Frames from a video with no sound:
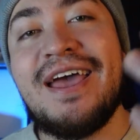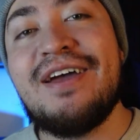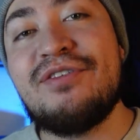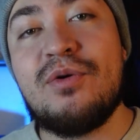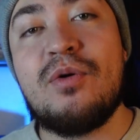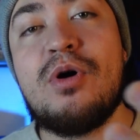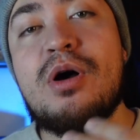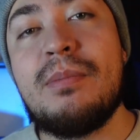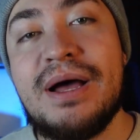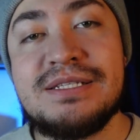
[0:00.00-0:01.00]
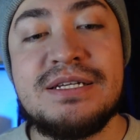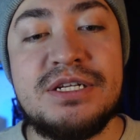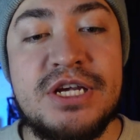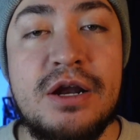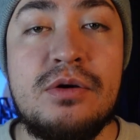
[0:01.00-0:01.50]
Hey everyone, welcome back to the
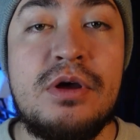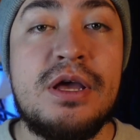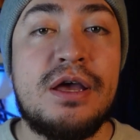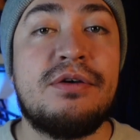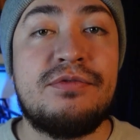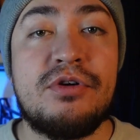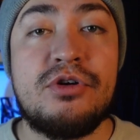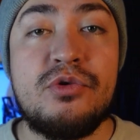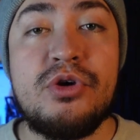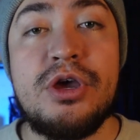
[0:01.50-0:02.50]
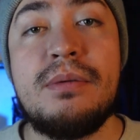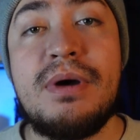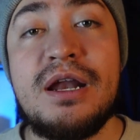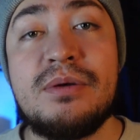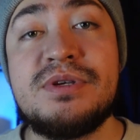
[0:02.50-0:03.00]
channel. If you're new here,
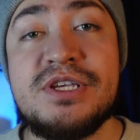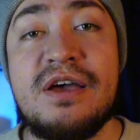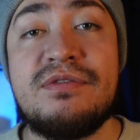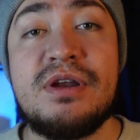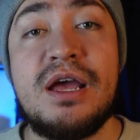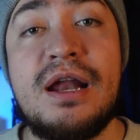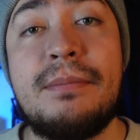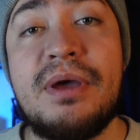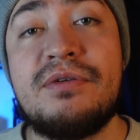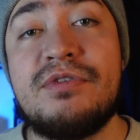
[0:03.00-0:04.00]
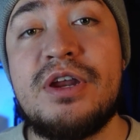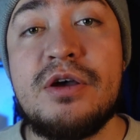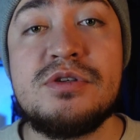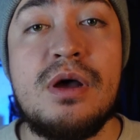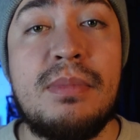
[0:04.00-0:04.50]
my name is Kevin and I make
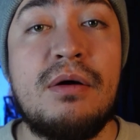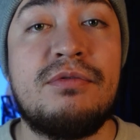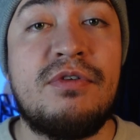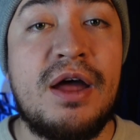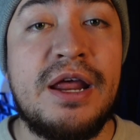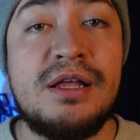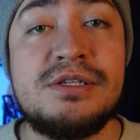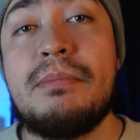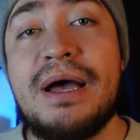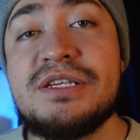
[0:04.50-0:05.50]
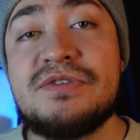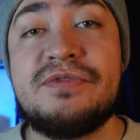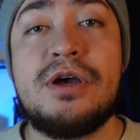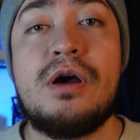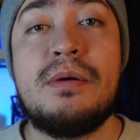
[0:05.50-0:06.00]
videos about finance, passive
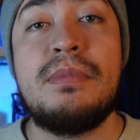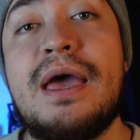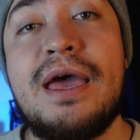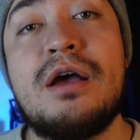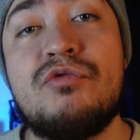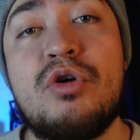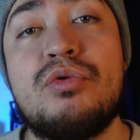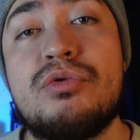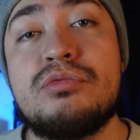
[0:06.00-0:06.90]
income, and growth.